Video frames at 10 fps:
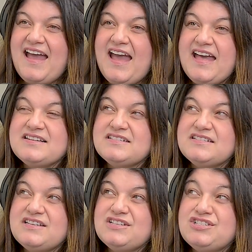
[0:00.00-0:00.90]

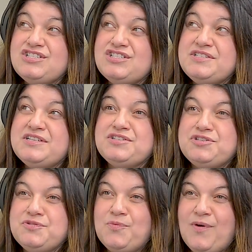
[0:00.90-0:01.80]
And did
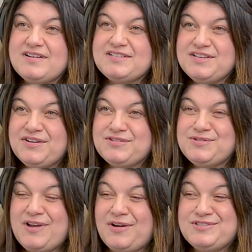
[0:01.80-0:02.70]
you want to?
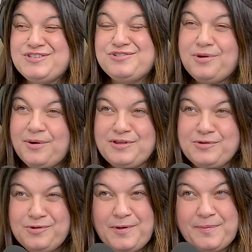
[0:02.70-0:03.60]
So now, did you grow up?
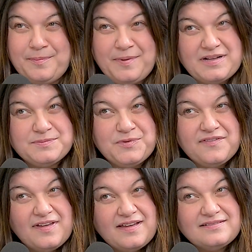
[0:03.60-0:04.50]
You grew up a Baltimore
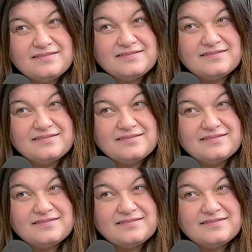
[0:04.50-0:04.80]
fan?